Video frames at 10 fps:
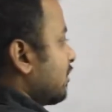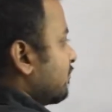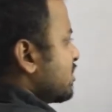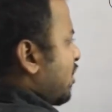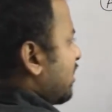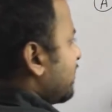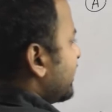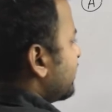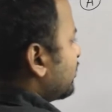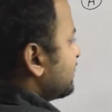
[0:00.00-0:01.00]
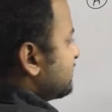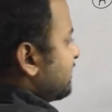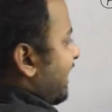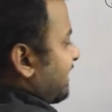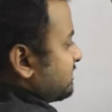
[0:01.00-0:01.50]
We already know this
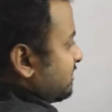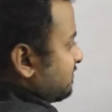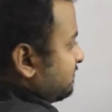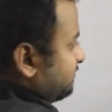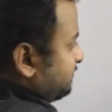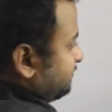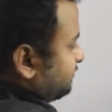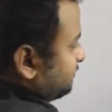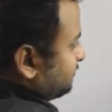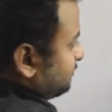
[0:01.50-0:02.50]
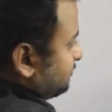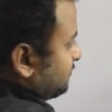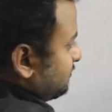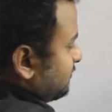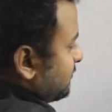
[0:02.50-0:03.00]
reaction.
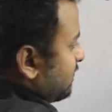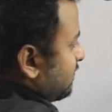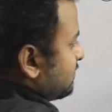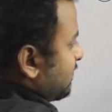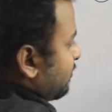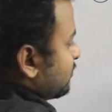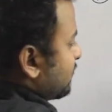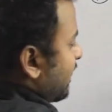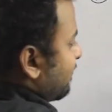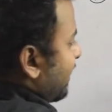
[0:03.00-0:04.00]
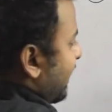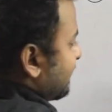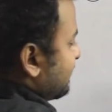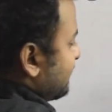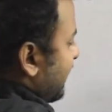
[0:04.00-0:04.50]
Suppose we have an
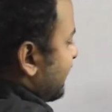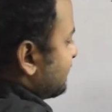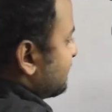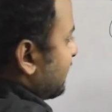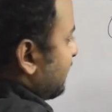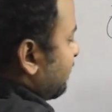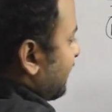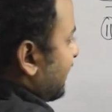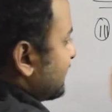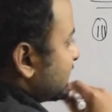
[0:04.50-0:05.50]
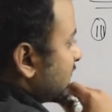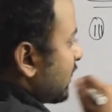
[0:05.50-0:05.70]
acid HCl plus,